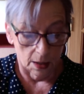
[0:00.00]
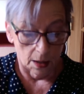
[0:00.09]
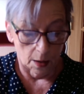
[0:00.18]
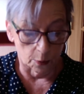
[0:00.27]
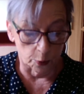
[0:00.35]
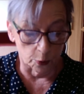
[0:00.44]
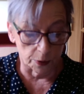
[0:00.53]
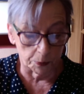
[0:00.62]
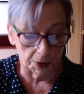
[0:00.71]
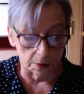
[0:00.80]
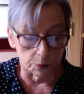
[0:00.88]
Although the
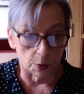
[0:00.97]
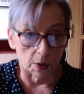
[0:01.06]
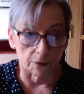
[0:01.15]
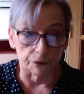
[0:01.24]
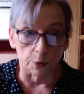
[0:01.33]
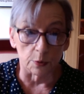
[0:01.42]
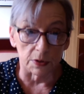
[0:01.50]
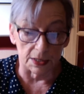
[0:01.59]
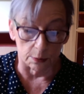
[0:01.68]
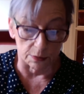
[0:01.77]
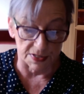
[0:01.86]
bill will have no
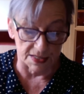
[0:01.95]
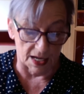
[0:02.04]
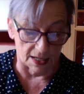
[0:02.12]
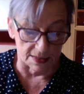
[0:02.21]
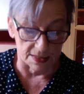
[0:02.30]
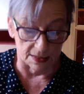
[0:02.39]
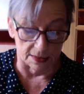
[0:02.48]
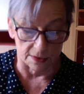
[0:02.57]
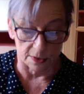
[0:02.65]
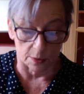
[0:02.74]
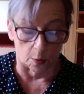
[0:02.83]
legal standing in
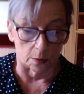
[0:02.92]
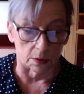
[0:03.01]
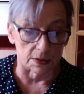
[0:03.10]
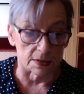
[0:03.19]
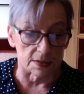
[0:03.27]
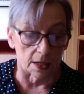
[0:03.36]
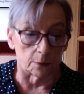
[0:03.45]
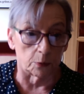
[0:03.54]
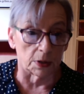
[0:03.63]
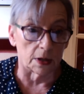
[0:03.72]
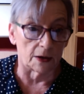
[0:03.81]
Scotland, it
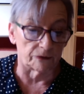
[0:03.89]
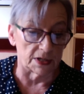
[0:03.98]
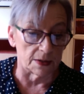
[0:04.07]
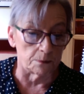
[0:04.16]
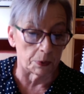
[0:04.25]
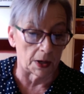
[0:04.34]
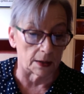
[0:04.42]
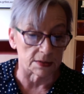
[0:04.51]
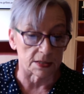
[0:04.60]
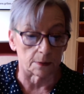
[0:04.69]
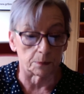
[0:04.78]
will have an
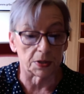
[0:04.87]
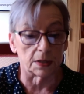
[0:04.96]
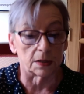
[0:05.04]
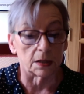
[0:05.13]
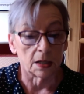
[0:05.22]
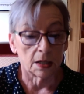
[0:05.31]
impact up here